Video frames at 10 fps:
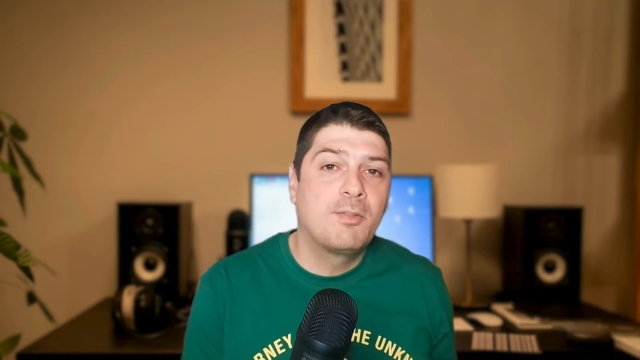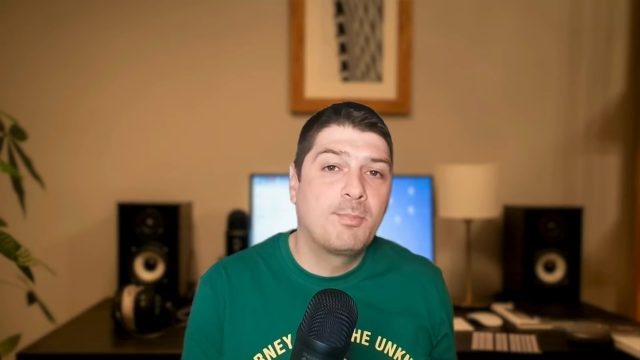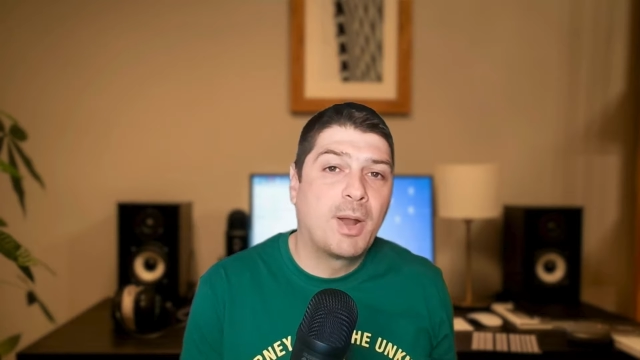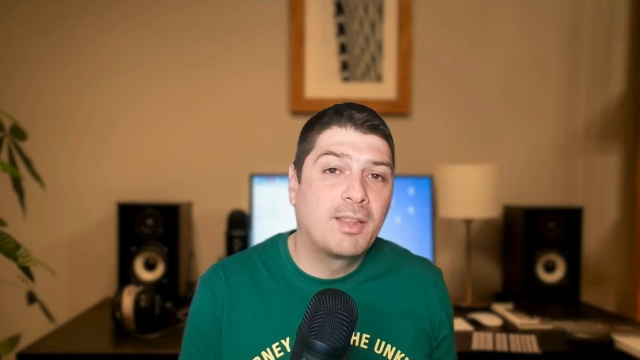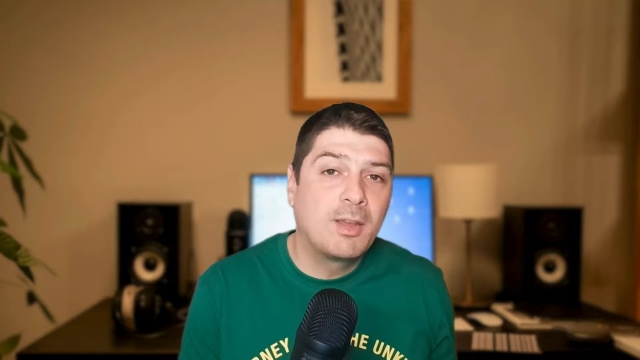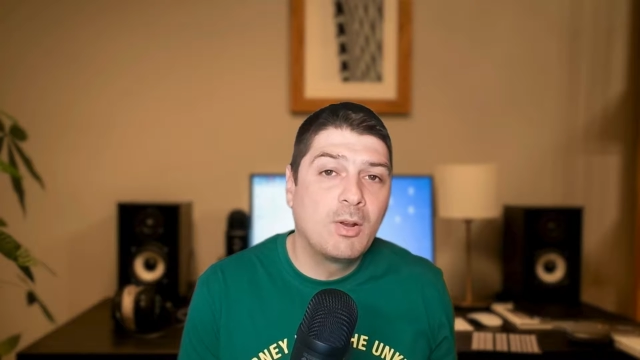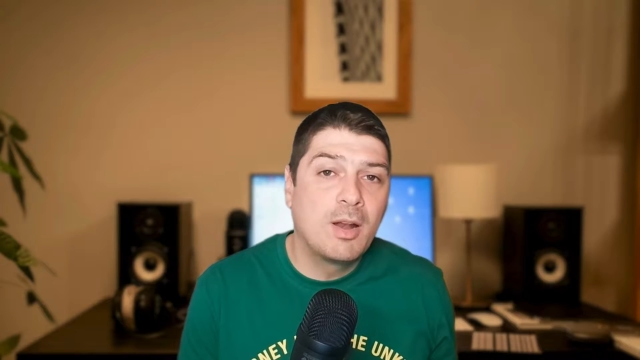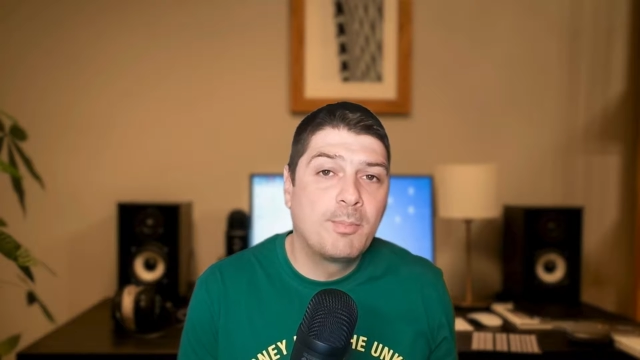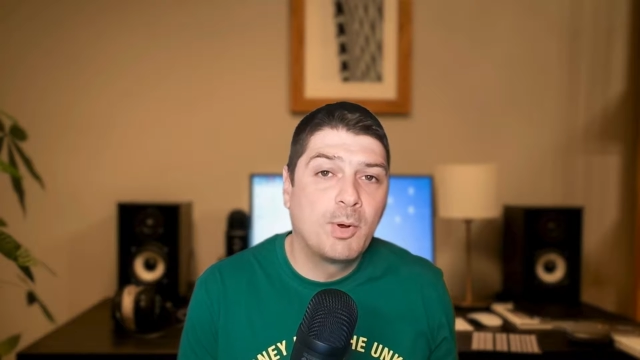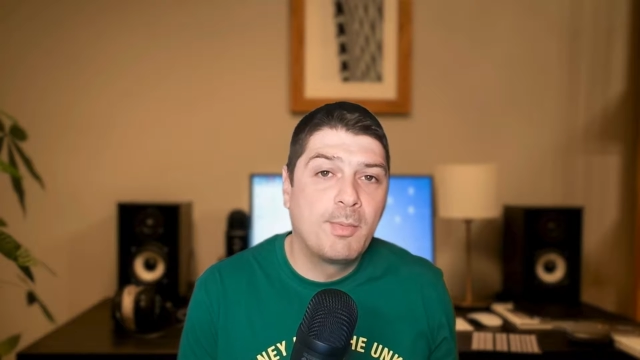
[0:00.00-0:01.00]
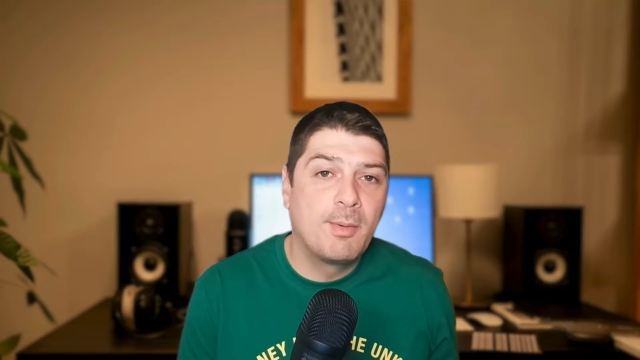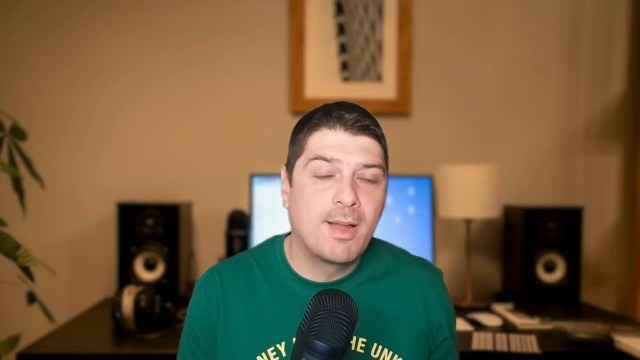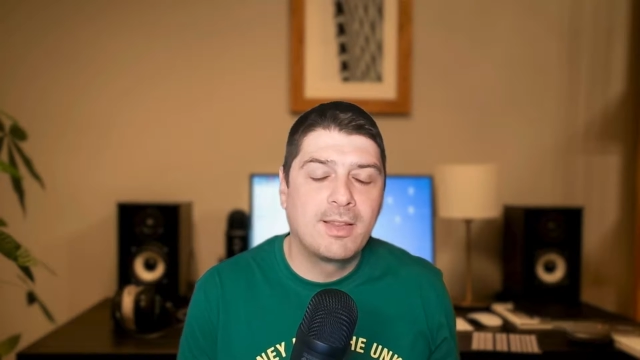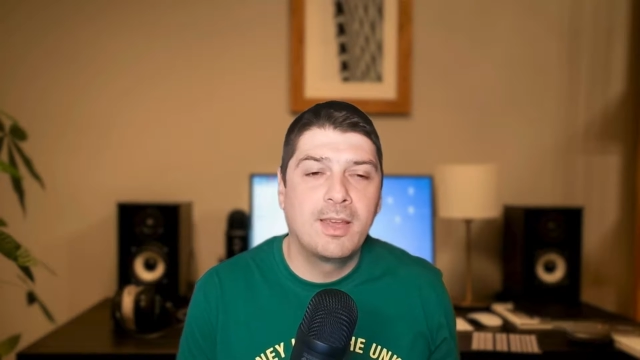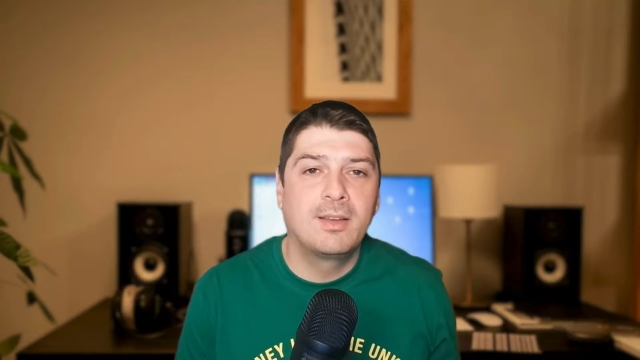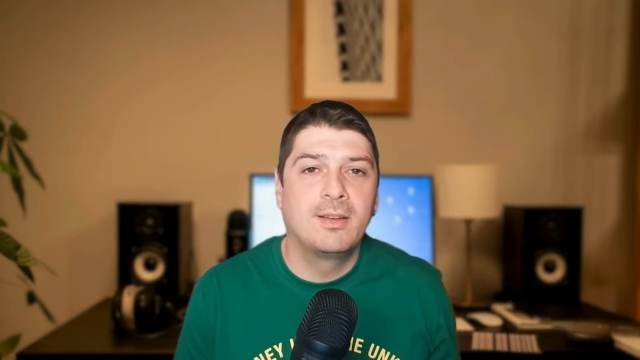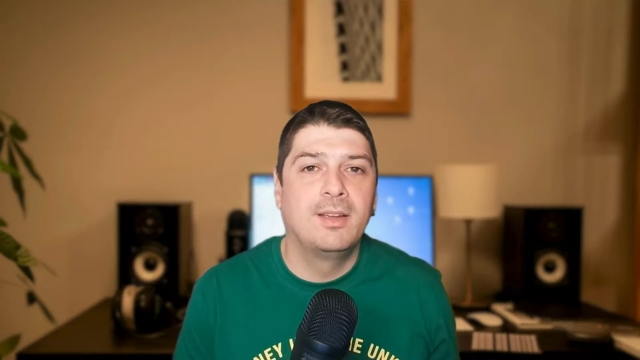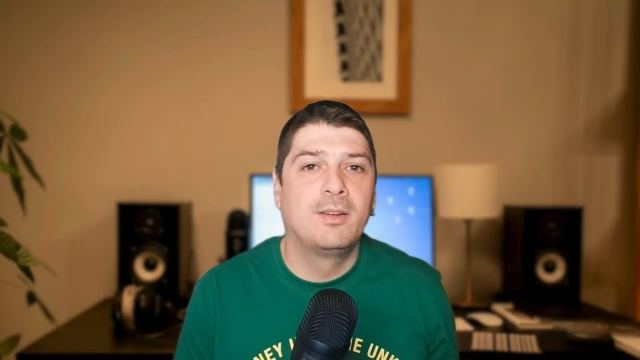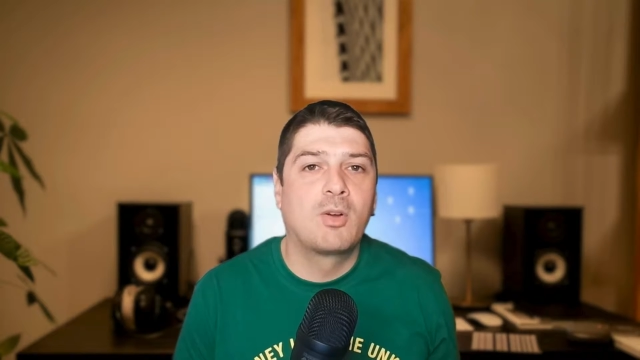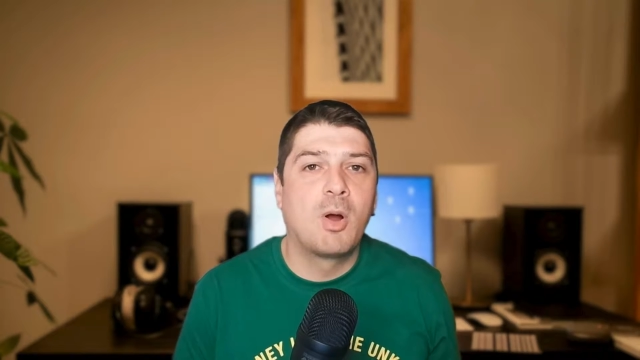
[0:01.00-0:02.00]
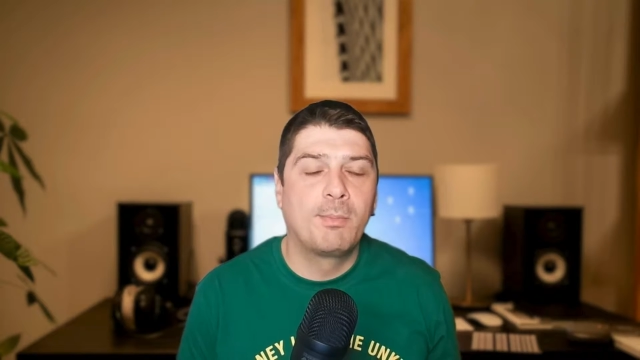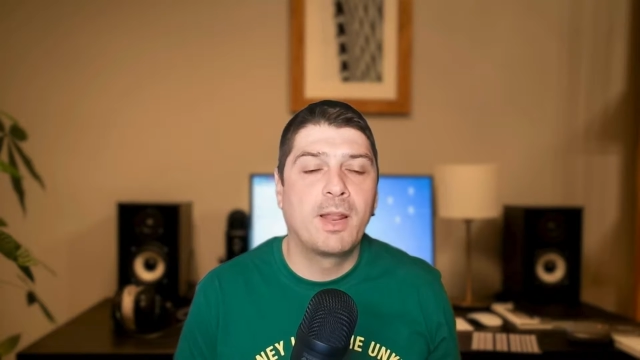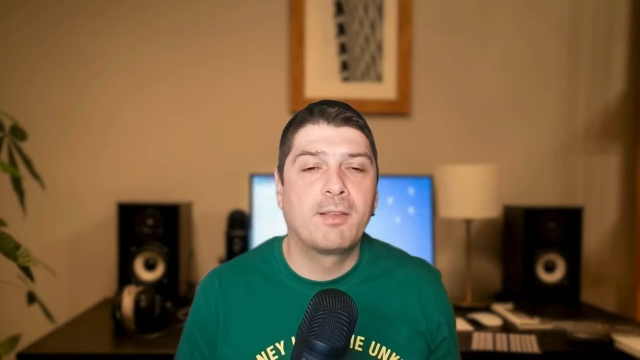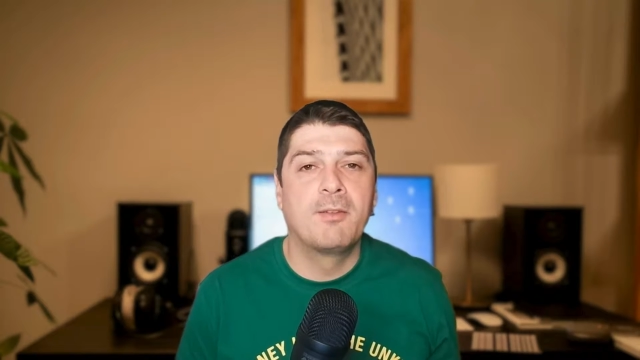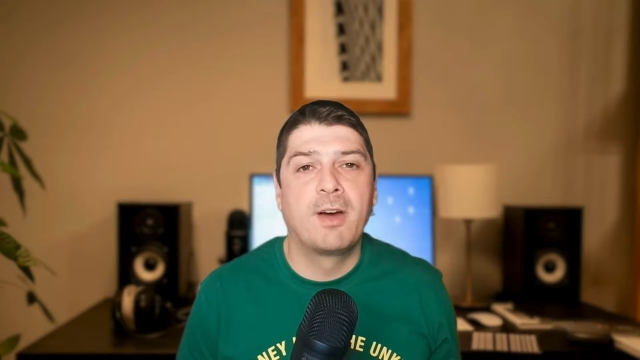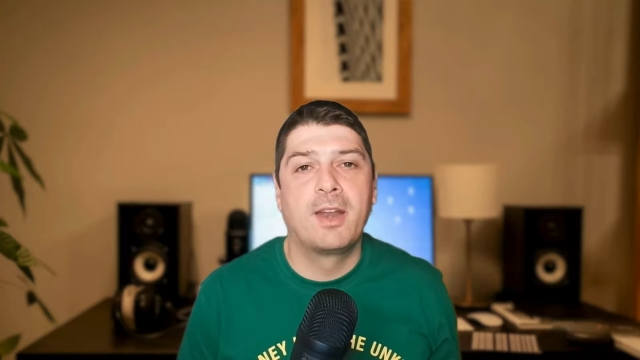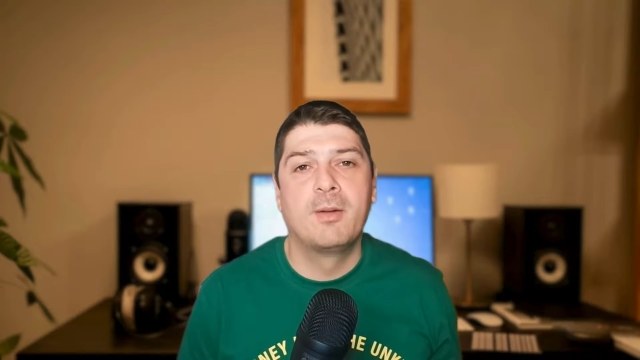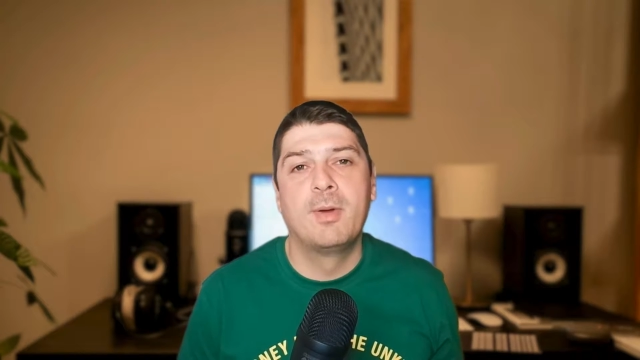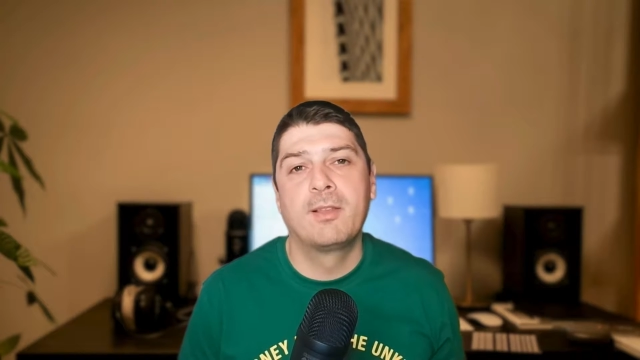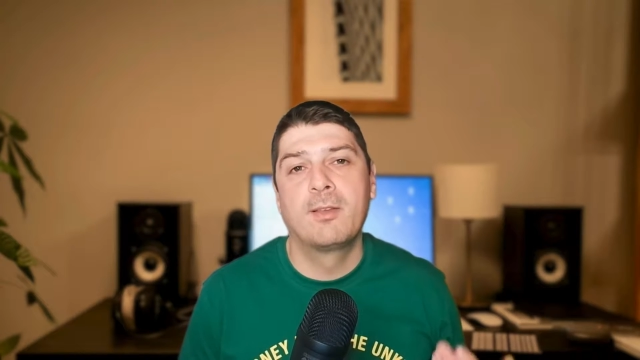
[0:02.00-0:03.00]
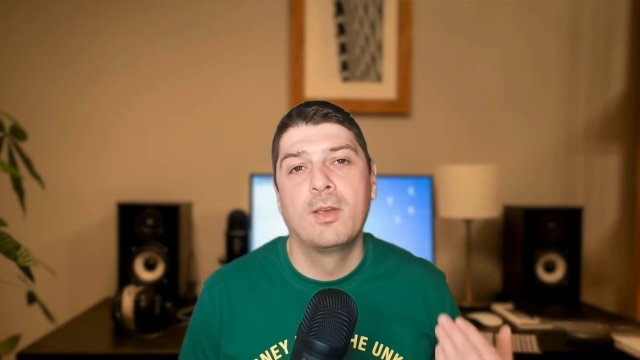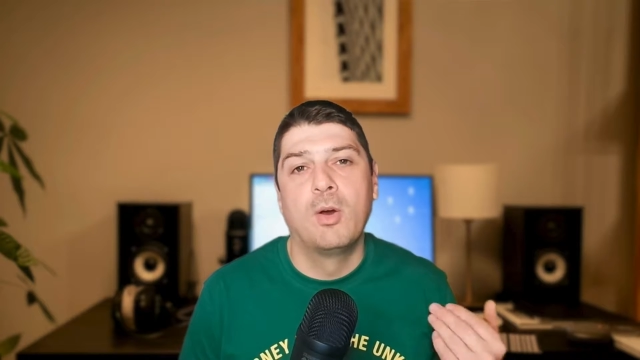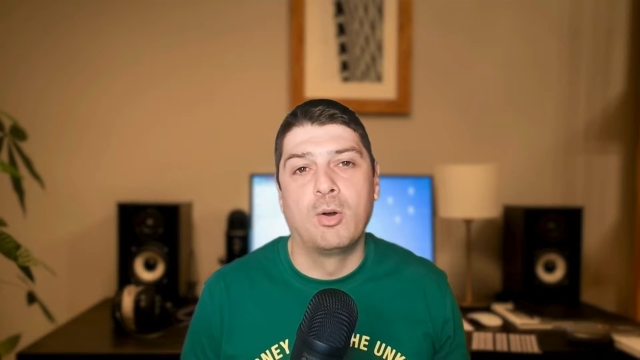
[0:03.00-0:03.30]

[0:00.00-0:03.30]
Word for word: is particularly problematic in complex environments